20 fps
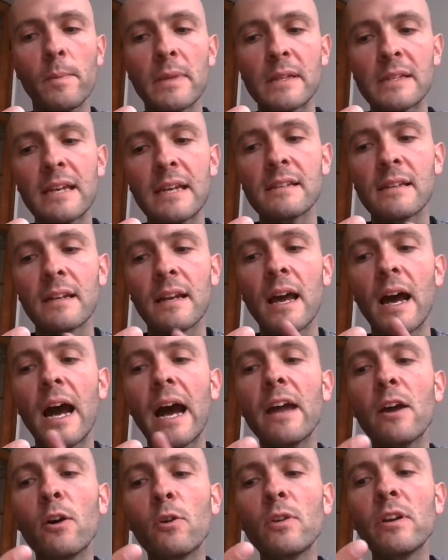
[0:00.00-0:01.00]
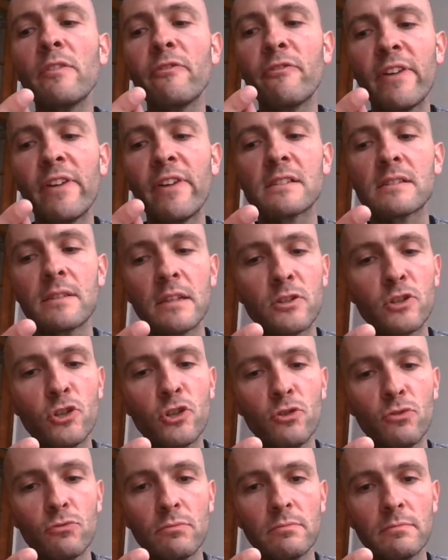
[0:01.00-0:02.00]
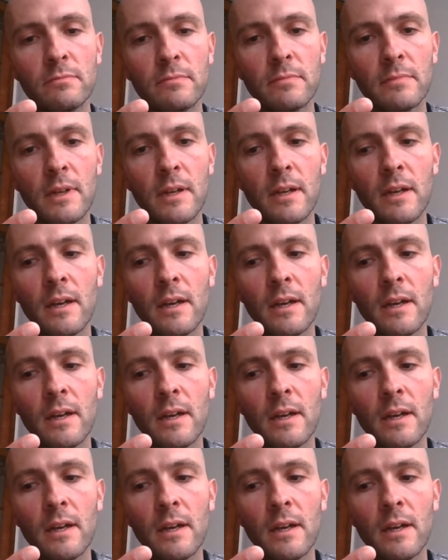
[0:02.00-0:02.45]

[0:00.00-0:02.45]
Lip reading: implementation, I only fetch the 2.